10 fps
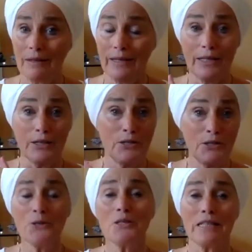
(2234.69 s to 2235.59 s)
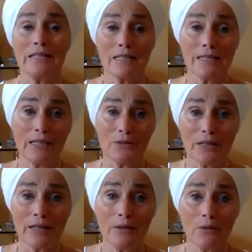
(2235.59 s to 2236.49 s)
at a hugely discounted,
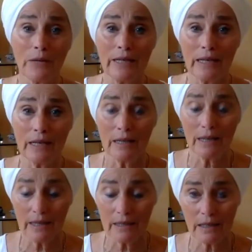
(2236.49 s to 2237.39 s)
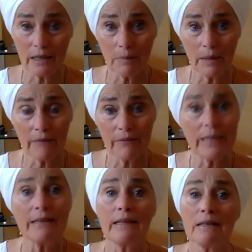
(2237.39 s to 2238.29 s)
I think Randy and I added it up, I have
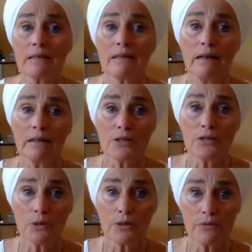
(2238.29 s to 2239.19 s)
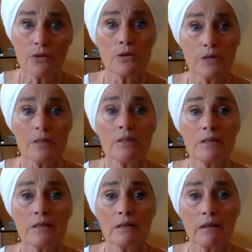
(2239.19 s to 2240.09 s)
$8,000 worth of
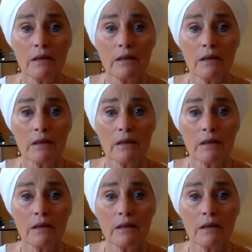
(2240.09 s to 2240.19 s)
courses,